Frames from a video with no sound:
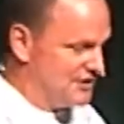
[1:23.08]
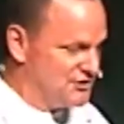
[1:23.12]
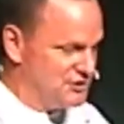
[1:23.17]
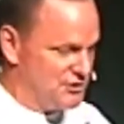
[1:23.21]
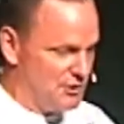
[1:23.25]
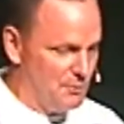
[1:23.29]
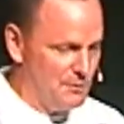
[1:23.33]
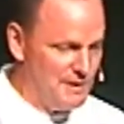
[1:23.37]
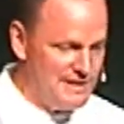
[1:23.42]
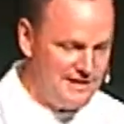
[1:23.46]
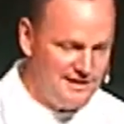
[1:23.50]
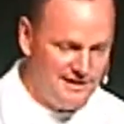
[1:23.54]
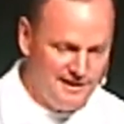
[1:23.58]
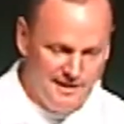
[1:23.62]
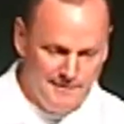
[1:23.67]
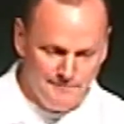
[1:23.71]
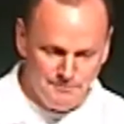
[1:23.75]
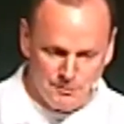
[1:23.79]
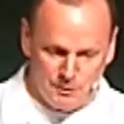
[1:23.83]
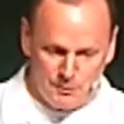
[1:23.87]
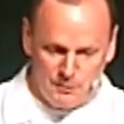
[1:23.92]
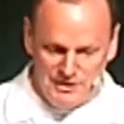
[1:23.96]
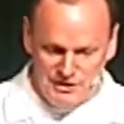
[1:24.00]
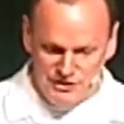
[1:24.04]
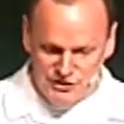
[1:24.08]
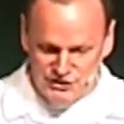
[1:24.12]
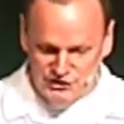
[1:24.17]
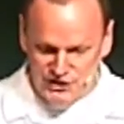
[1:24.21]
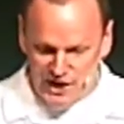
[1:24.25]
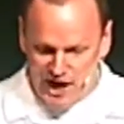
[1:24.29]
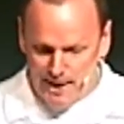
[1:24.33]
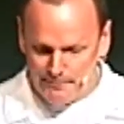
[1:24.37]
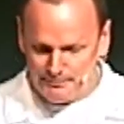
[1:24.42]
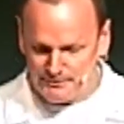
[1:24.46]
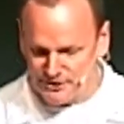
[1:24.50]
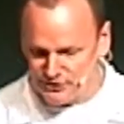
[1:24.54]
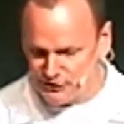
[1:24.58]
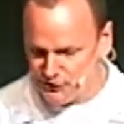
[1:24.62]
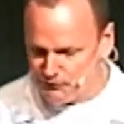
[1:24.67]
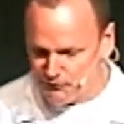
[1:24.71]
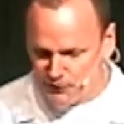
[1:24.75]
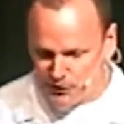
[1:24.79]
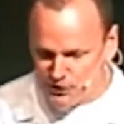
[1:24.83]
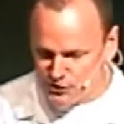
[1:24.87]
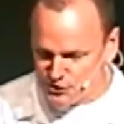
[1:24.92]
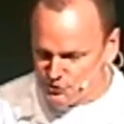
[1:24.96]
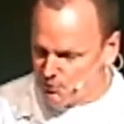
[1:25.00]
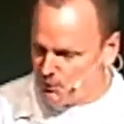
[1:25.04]
and so we, we stopped at the
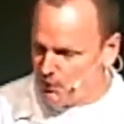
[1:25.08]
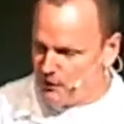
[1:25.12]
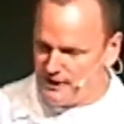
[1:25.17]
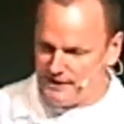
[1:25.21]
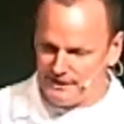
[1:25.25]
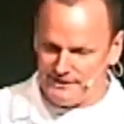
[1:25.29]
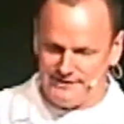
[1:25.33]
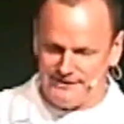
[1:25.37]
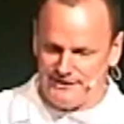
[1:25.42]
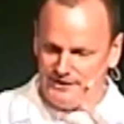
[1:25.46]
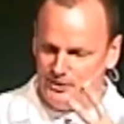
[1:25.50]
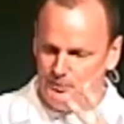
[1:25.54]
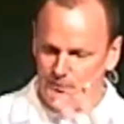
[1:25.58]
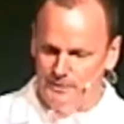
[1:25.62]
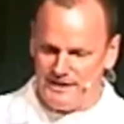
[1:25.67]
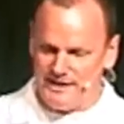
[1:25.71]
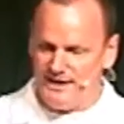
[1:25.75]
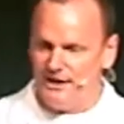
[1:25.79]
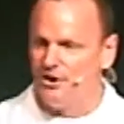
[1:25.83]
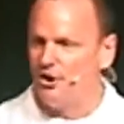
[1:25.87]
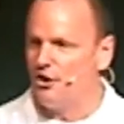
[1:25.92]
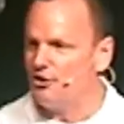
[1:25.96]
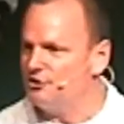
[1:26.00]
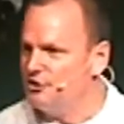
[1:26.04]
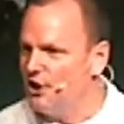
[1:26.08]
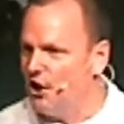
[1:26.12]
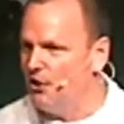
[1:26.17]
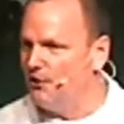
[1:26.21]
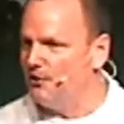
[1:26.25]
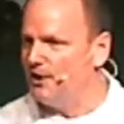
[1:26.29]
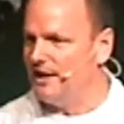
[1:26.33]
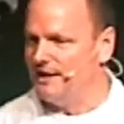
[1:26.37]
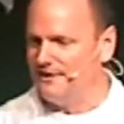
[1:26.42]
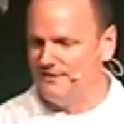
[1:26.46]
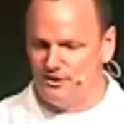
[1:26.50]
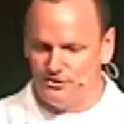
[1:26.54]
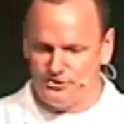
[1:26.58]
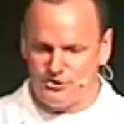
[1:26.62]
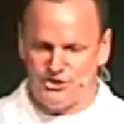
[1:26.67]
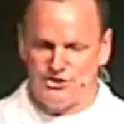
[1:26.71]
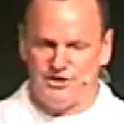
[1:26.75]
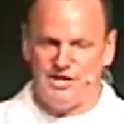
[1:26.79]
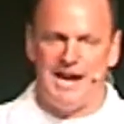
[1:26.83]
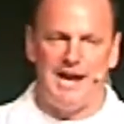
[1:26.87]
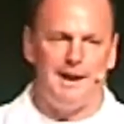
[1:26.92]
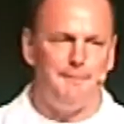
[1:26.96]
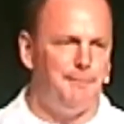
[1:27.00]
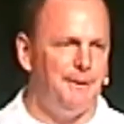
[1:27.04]
first one and you know we get our donut and they're
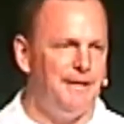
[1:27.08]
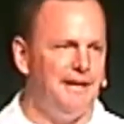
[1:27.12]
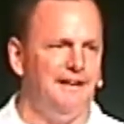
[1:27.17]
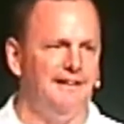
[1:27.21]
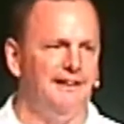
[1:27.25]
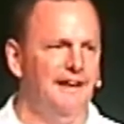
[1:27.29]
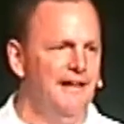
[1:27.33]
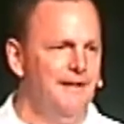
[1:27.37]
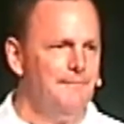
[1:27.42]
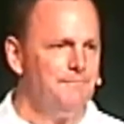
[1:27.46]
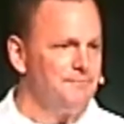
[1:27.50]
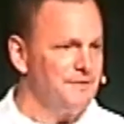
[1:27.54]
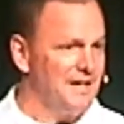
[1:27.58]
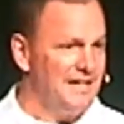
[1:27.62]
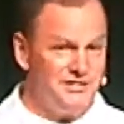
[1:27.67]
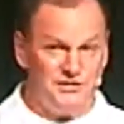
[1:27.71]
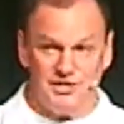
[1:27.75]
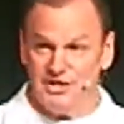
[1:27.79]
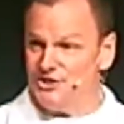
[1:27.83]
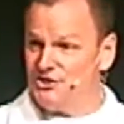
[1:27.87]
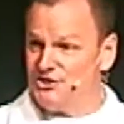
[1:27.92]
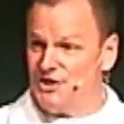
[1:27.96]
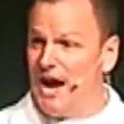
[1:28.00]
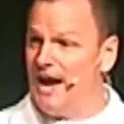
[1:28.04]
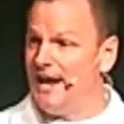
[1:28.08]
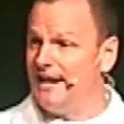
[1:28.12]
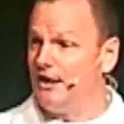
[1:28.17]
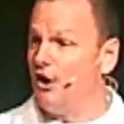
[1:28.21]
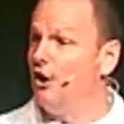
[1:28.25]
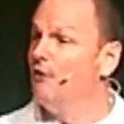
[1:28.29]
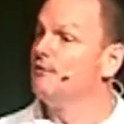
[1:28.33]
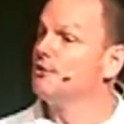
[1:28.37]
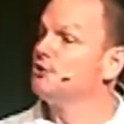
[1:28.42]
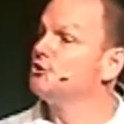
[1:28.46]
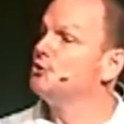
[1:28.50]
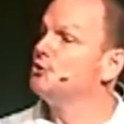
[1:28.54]
stamping and it's exciting over